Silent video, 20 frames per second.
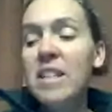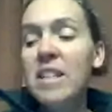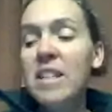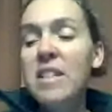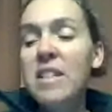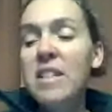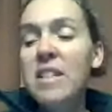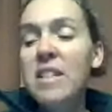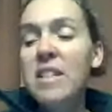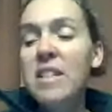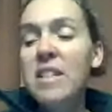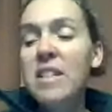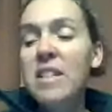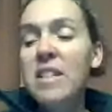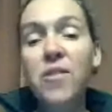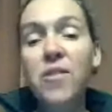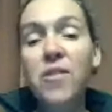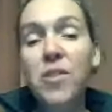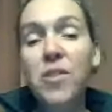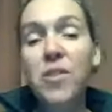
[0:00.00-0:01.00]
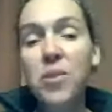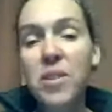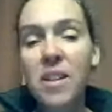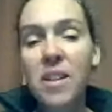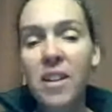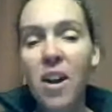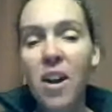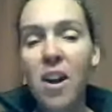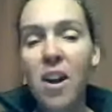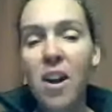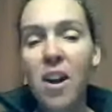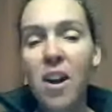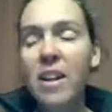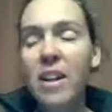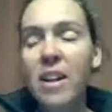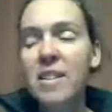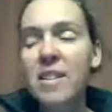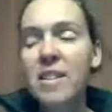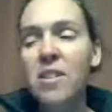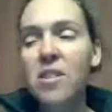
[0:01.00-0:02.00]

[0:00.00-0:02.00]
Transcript: And I did say diffusing in the car,